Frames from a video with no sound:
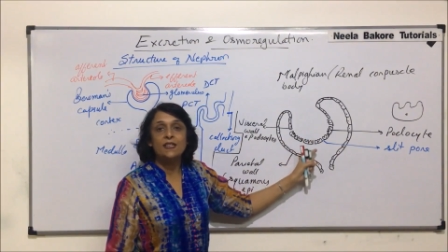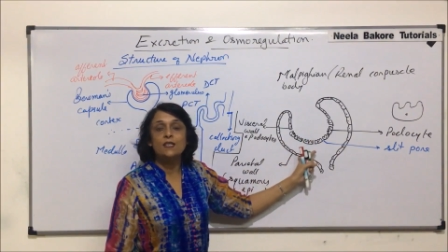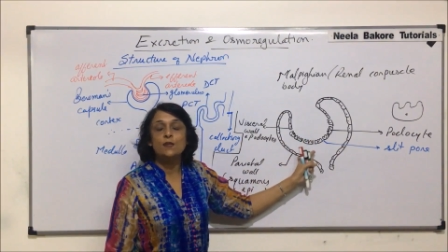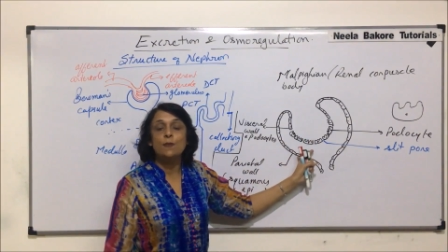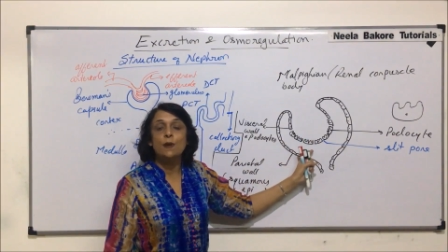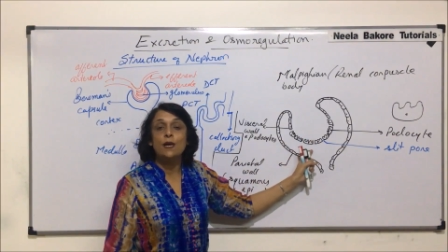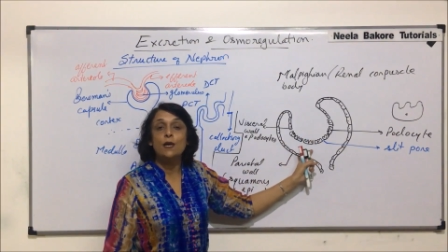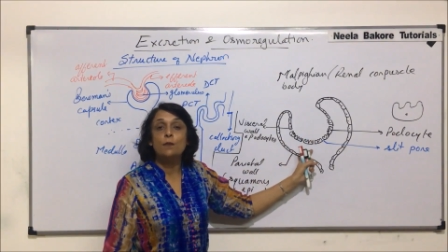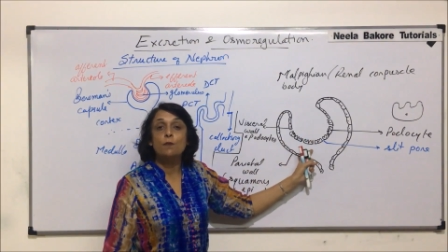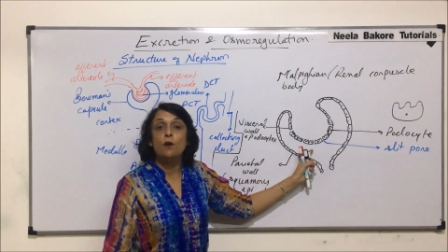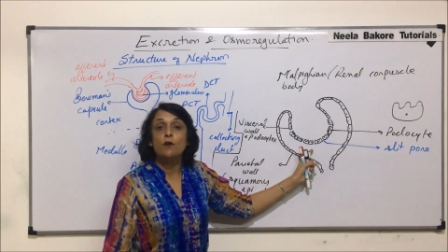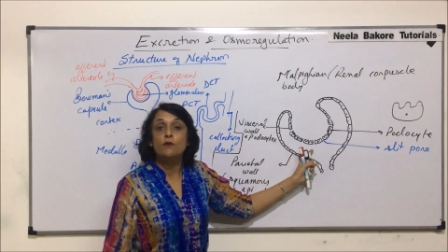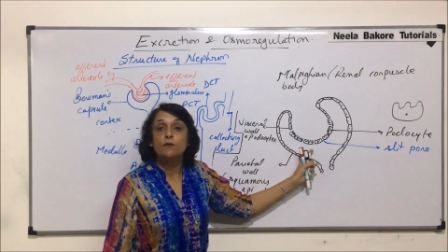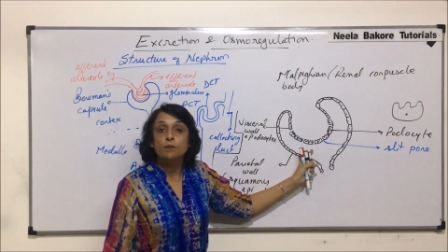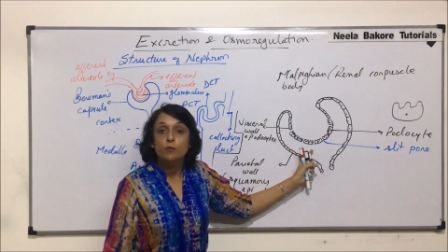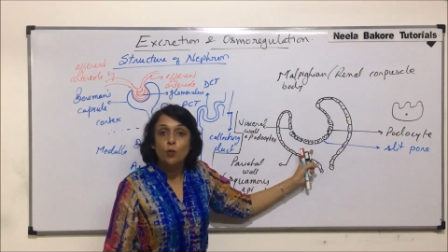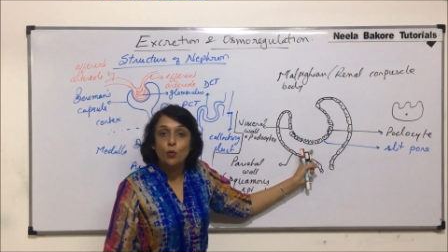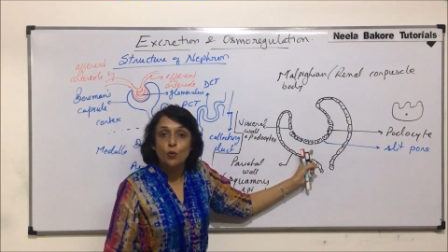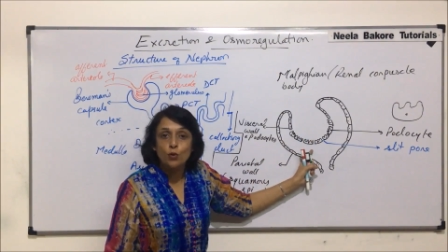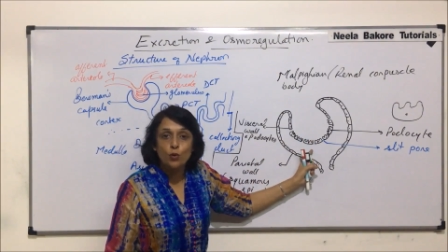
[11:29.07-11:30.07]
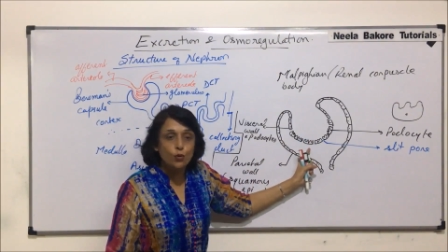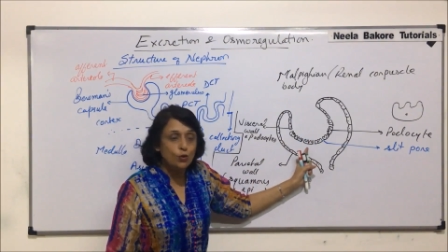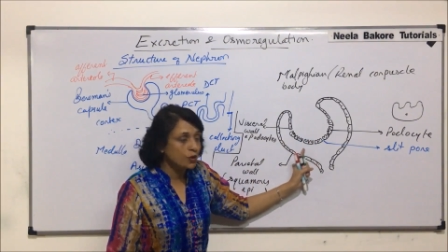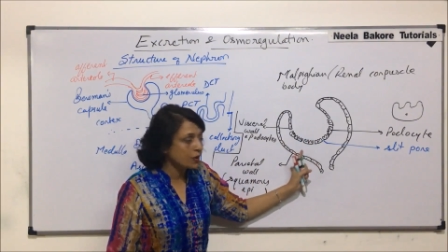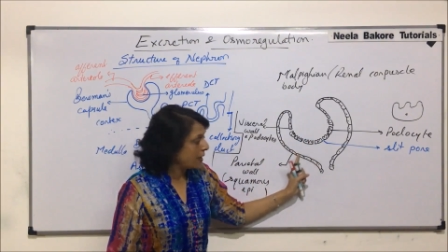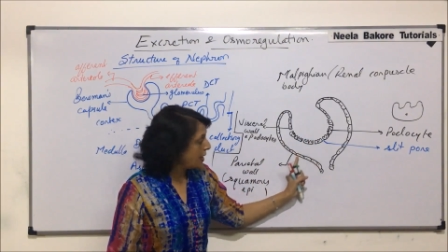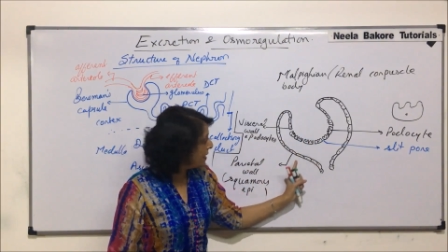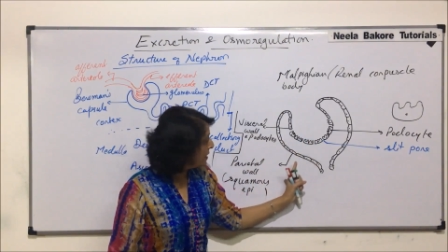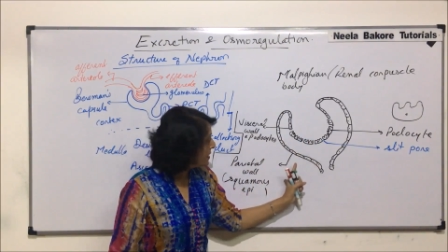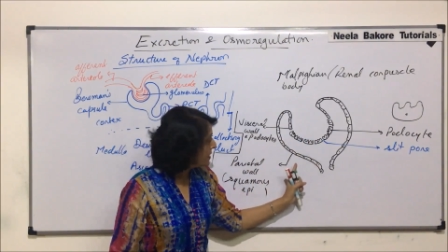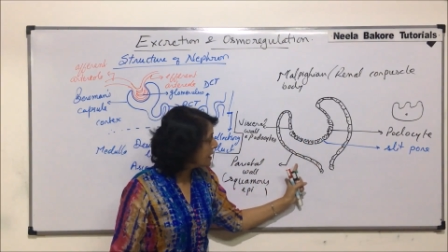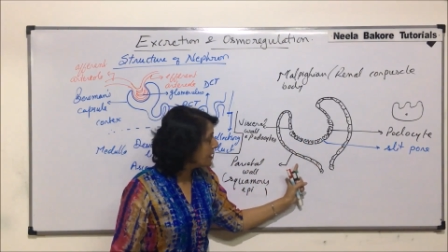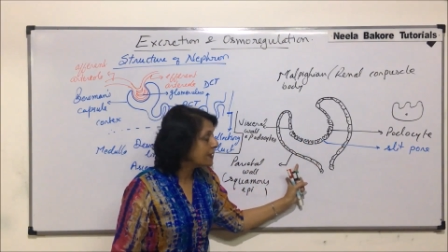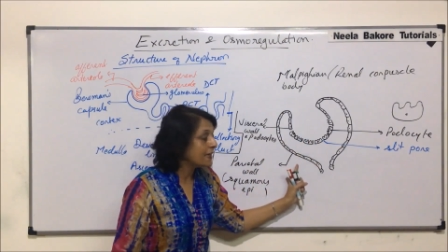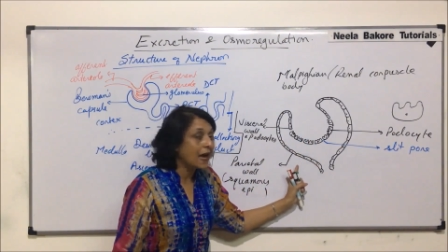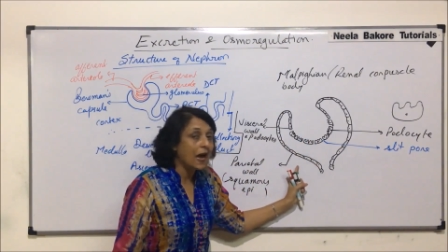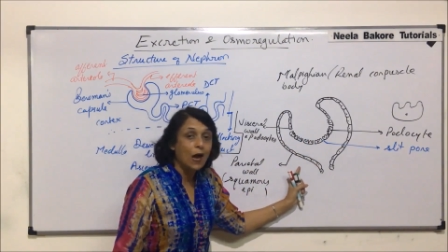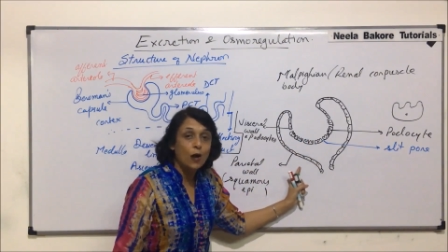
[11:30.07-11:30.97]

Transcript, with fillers: is made up of podocytes, and the